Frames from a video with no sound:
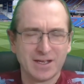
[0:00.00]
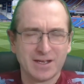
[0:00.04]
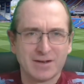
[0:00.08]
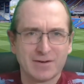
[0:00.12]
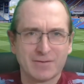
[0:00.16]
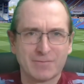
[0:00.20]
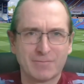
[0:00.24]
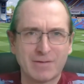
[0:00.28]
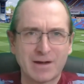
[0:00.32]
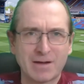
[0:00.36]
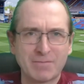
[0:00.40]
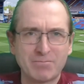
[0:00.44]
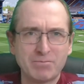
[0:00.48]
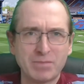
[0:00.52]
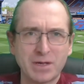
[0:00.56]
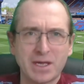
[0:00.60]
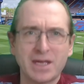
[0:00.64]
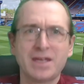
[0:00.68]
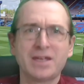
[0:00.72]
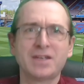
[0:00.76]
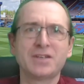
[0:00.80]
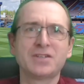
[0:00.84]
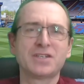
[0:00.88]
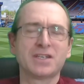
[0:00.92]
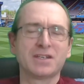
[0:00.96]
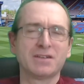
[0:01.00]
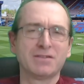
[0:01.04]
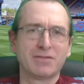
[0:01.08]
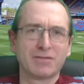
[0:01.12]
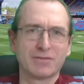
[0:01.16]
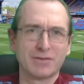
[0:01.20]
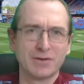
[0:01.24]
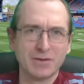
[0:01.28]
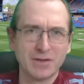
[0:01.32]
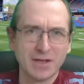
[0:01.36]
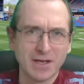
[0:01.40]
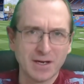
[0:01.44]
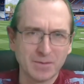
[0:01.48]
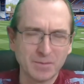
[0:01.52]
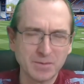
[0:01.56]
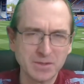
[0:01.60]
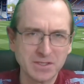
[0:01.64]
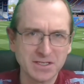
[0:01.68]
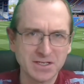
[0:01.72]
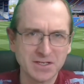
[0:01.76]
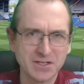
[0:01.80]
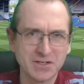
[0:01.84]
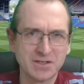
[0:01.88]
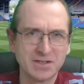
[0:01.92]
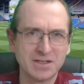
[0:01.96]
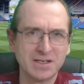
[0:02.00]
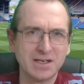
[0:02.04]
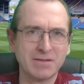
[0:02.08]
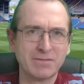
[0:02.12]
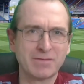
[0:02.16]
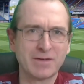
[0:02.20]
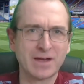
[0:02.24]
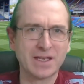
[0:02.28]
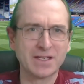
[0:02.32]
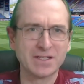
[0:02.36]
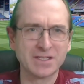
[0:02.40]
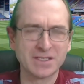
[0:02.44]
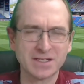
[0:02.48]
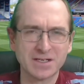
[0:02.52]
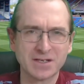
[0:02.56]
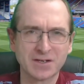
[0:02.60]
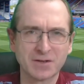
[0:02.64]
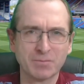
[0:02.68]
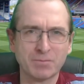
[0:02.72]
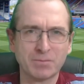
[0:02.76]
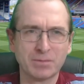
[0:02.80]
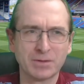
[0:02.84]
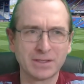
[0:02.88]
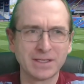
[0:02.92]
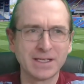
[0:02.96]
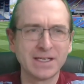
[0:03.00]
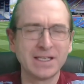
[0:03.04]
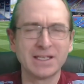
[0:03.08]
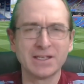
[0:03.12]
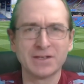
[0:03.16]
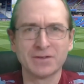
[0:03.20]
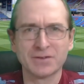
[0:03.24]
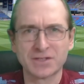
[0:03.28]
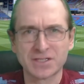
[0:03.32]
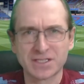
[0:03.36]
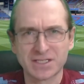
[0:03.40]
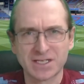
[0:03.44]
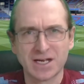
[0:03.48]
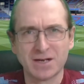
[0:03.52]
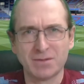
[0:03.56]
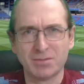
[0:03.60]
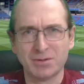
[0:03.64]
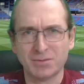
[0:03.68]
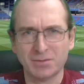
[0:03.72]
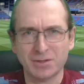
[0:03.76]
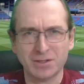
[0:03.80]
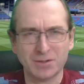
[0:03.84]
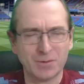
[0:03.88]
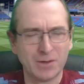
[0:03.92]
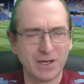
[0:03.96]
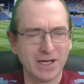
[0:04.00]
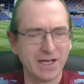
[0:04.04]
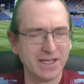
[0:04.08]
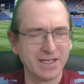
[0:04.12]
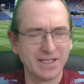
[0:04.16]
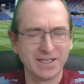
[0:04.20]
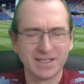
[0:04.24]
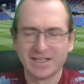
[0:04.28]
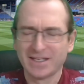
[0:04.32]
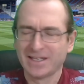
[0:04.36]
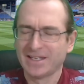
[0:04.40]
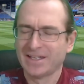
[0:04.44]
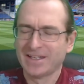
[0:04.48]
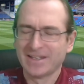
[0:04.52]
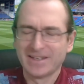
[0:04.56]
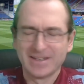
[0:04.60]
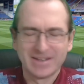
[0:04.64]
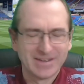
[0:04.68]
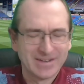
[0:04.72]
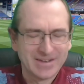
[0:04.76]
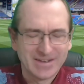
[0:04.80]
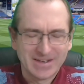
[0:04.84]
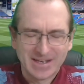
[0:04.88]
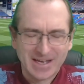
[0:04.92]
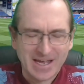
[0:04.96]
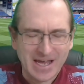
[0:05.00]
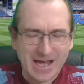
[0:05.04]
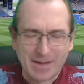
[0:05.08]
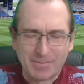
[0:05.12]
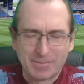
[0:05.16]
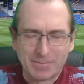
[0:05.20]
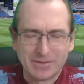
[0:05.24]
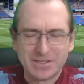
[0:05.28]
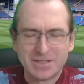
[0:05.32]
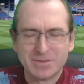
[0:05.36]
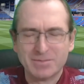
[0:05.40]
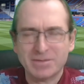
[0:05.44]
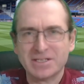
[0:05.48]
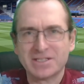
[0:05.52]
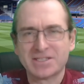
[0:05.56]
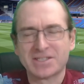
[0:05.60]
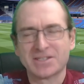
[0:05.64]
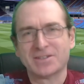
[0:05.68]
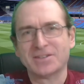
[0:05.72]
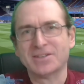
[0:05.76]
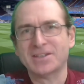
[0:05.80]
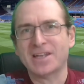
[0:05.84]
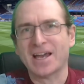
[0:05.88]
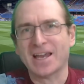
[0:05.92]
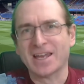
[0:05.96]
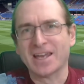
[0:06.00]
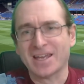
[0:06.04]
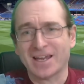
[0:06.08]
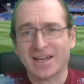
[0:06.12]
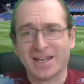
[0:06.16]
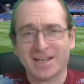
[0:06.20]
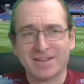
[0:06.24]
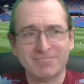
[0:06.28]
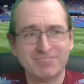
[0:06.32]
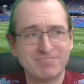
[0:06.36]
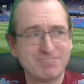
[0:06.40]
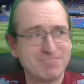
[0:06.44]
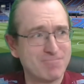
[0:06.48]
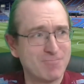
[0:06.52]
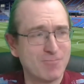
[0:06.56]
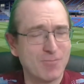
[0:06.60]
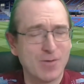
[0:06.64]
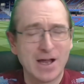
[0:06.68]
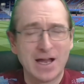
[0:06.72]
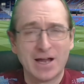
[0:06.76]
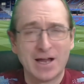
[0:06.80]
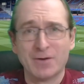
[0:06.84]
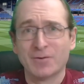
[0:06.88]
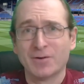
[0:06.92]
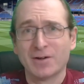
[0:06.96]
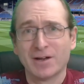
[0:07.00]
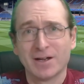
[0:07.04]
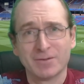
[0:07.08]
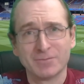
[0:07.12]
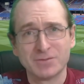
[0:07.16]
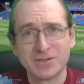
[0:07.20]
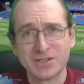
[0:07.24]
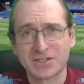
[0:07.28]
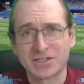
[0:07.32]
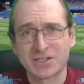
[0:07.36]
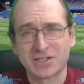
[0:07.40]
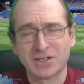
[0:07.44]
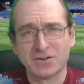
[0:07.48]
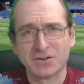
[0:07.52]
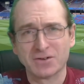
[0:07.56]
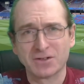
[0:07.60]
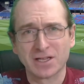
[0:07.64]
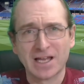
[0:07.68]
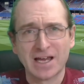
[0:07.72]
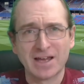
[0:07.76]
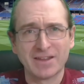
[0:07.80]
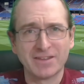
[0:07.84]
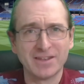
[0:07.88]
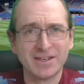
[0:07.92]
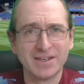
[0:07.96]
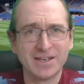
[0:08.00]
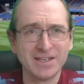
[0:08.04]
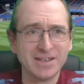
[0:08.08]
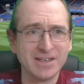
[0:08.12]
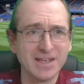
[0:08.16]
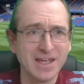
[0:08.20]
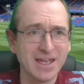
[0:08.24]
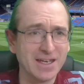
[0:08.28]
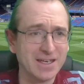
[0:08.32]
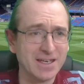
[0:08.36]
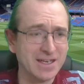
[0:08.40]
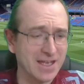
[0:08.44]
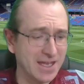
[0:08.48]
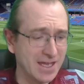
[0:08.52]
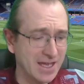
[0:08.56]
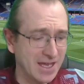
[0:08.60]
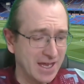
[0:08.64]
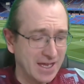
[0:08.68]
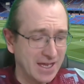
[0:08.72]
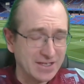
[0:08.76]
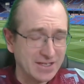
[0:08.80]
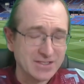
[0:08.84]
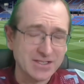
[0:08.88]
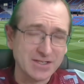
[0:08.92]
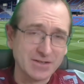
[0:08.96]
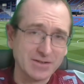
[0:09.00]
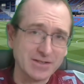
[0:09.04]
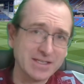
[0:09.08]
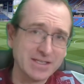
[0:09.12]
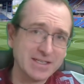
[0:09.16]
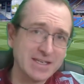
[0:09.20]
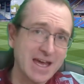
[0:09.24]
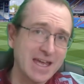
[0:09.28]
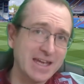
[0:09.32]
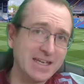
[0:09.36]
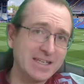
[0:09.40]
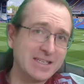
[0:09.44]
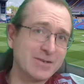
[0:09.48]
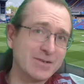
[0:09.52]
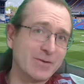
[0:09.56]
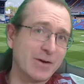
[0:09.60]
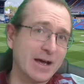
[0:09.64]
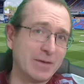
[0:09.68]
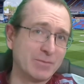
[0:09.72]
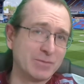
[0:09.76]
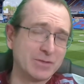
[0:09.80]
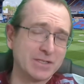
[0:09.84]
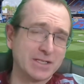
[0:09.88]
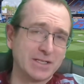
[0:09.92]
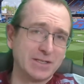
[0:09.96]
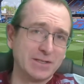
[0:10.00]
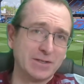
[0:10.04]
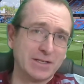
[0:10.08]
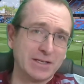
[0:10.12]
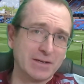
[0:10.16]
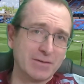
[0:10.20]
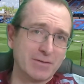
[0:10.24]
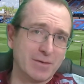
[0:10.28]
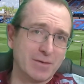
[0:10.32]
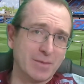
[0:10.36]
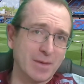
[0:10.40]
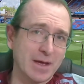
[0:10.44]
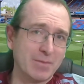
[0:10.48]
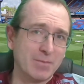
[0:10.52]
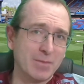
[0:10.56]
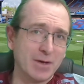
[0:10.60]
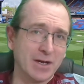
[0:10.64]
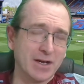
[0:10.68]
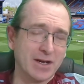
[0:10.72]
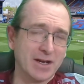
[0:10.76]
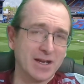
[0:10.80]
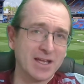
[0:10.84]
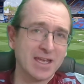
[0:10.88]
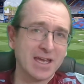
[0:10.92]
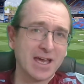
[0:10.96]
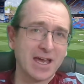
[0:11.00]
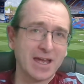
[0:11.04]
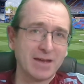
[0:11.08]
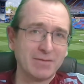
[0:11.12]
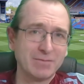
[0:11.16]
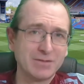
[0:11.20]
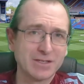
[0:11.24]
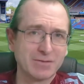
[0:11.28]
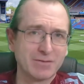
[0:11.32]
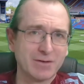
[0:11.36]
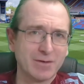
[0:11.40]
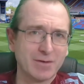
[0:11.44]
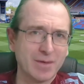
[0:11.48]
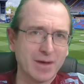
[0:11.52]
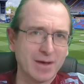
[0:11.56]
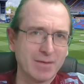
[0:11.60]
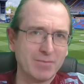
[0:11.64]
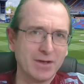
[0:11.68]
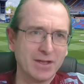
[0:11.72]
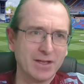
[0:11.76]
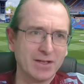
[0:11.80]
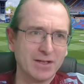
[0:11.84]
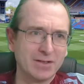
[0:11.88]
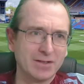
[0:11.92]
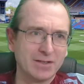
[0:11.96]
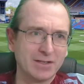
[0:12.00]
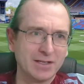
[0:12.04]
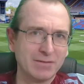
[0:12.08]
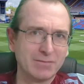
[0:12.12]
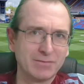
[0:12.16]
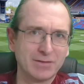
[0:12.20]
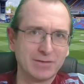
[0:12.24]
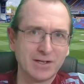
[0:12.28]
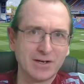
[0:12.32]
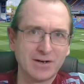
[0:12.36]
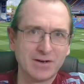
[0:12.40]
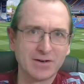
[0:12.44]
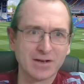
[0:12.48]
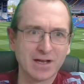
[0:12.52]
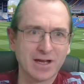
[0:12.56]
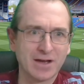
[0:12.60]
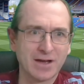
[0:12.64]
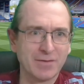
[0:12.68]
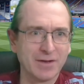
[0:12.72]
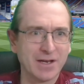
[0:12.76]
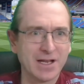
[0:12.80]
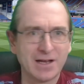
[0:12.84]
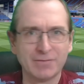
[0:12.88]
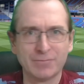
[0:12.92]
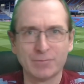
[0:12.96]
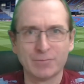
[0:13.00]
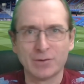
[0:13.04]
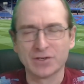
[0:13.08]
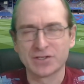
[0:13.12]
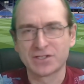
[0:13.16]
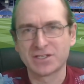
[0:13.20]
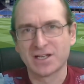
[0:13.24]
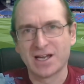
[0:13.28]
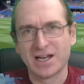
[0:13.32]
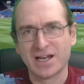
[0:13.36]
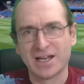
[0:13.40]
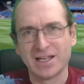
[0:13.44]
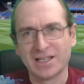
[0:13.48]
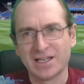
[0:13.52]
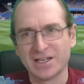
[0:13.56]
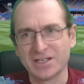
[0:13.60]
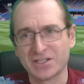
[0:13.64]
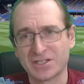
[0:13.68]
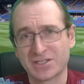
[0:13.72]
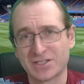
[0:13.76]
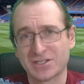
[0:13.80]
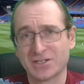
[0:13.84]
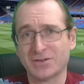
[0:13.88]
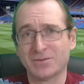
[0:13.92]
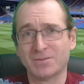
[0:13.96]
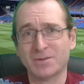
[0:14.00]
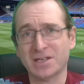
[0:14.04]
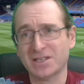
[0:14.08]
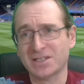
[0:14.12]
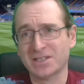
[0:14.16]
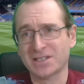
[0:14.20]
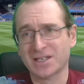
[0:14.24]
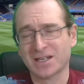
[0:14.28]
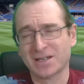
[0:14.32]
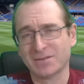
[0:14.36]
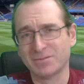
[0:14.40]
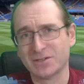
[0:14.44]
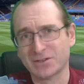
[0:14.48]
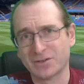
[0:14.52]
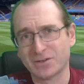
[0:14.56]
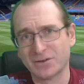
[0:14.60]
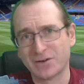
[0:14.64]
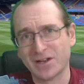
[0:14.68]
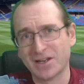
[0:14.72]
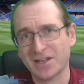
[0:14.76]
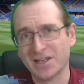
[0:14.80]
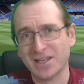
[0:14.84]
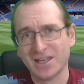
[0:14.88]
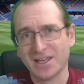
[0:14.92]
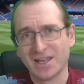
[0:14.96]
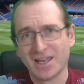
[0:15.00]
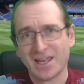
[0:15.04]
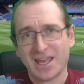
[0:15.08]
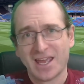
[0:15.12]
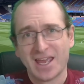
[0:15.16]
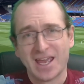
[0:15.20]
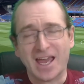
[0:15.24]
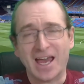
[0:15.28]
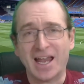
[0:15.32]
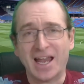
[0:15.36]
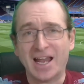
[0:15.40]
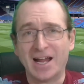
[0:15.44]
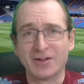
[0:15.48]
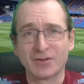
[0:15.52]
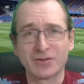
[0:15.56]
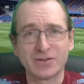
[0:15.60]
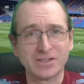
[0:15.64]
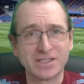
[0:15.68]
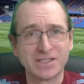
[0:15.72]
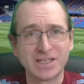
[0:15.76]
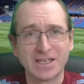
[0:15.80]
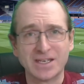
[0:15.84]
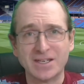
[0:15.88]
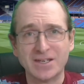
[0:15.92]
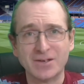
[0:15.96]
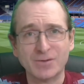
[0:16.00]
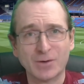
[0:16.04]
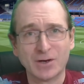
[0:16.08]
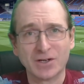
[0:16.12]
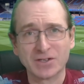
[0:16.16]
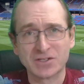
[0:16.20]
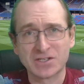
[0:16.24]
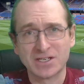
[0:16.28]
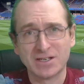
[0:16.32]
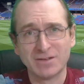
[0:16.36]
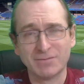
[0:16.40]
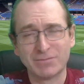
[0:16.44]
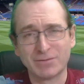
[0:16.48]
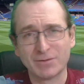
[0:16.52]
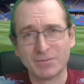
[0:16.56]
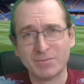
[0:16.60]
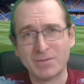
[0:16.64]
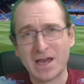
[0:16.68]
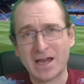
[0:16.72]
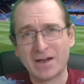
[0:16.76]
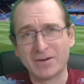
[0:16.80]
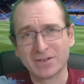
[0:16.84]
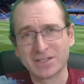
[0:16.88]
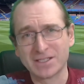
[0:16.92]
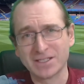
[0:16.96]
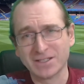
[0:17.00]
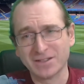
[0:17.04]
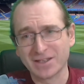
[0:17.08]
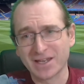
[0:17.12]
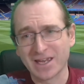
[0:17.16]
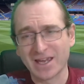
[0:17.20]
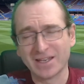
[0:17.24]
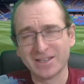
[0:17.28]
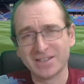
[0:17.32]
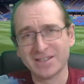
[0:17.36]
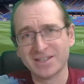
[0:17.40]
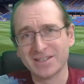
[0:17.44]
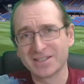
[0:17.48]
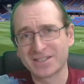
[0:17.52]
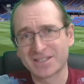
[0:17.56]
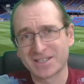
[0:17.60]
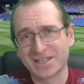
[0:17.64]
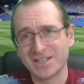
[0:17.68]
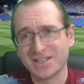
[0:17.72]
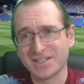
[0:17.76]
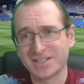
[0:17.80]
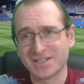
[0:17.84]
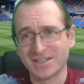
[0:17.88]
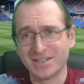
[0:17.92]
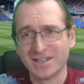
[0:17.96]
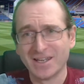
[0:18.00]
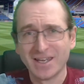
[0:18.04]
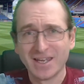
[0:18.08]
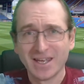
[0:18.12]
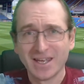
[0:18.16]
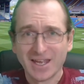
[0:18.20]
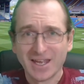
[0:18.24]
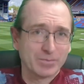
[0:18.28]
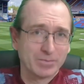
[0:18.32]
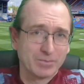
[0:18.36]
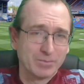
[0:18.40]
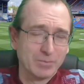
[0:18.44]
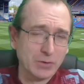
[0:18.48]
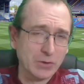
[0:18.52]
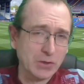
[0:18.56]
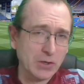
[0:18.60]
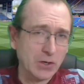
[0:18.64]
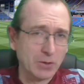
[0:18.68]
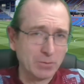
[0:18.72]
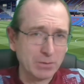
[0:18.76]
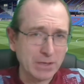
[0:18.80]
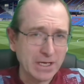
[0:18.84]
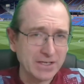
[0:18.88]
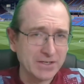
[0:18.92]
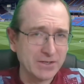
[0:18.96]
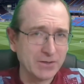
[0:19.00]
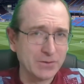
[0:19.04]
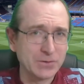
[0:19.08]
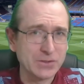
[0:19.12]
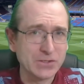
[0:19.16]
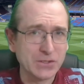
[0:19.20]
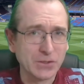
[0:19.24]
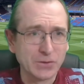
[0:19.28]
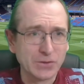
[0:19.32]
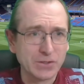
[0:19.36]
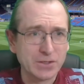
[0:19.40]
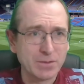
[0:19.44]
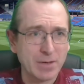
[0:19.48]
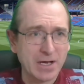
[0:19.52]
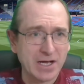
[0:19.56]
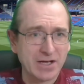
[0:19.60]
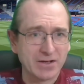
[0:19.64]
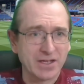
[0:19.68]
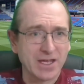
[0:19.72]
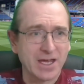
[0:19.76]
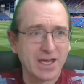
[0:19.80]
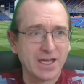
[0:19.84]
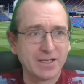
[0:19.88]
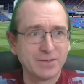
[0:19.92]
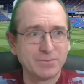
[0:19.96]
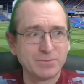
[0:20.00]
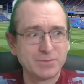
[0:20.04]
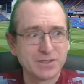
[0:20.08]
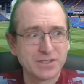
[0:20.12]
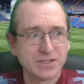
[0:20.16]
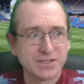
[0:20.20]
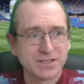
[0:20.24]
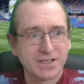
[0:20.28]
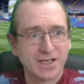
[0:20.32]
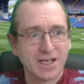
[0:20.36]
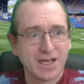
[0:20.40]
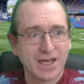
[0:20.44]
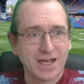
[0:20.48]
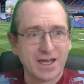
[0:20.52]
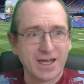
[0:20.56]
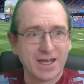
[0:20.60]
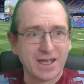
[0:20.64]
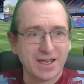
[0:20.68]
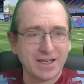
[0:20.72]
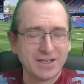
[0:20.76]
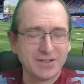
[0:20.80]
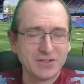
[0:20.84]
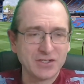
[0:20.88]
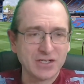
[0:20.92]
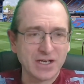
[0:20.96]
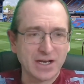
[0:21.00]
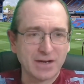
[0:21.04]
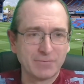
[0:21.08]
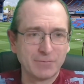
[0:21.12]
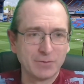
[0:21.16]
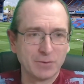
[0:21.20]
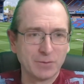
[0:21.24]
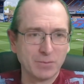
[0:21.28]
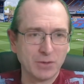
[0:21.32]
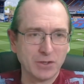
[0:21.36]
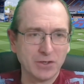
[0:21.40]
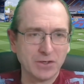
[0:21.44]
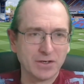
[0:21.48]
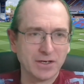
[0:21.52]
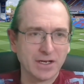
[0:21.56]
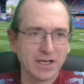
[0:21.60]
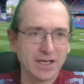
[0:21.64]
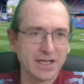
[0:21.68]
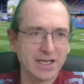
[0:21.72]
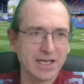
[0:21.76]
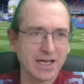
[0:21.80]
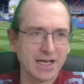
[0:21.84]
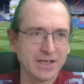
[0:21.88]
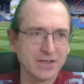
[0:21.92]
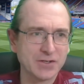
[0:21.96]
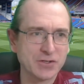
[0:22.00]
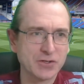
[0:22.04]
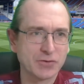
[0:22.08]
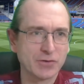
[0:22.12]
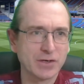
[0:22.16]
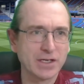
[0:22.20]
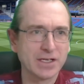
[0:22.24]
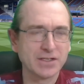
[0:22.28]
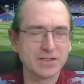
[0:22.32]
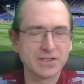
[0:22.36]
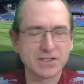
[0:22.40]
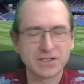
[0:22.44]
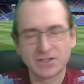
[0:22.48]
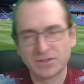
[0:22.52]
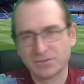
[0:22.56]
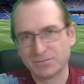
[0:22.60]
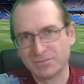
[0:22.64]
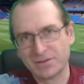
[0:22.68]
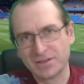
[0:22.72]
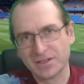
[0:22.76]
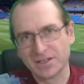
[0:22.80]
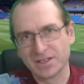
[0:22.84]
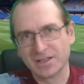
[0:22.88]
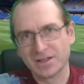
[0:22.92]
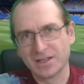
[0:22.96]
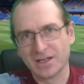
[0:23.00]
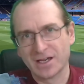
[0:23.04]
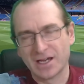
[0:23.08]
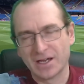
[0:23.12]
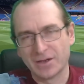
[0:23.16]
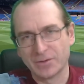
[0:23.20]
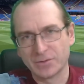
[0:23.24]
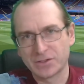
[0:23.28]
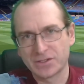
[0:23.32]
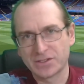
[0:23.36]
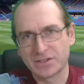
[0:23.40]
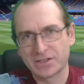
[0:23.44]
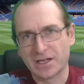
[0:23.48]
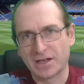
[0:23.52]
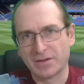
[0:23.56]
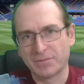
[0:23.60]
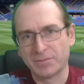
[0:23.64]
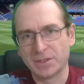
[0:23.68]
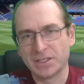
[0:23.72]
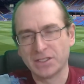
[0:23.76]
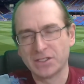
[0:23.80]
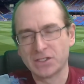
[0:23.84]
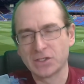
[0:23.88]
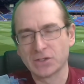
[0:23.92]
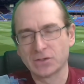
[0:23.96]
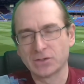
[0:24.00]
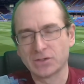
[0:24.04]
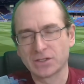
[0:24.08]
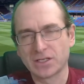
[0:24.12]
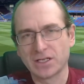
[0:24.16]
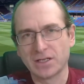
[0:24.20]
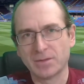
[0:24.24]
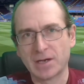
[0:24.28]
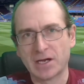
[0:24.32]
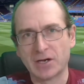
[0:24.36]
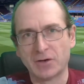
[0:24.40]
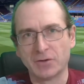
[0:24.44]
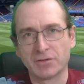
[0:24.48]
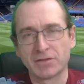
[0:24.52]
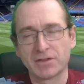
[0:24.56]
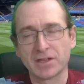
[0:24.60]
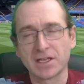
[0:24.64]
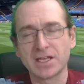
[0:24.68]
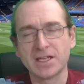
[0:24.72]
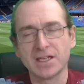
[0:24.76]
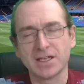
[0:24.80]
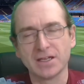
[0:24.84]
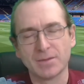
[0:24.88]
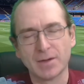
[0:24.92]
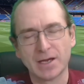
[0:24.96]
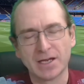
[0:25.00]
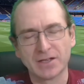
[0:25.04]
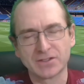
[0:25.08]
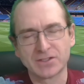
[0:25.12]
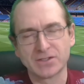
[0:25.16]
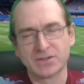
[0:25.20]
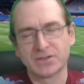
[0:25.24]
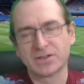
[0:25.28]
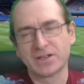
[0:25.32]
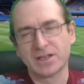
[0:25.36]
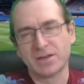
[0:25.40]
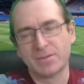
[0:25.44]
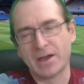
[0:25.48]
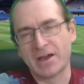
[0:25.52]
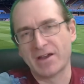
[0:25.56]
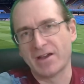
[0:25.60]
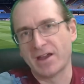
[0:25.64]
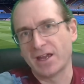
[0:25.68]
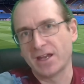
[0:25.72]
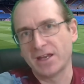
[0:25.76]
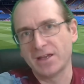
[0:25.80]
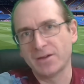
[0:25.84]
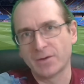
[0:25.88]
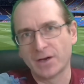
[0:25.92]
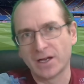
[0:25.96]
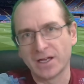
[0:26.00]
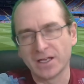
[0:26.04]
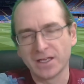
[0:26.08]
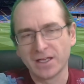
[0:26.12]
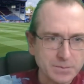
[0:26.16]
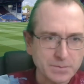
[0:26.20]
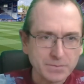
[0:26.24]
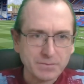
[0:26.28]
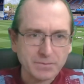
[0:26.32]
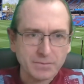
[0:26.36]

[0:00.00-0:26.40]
rampaging through the opposition defence in a completely unstoppable way, happened to be Sunday. And wow, I'm just so glad that it did. So a day to absolutely remember and a game to remember that will live long. I mean, I've watched the highlights so many times already, and I'll continue watching them from now until the end of the season. But normally I don't talk about games in general, but it kind of triggers something that I've been talking about, or thinking about talking about anyway.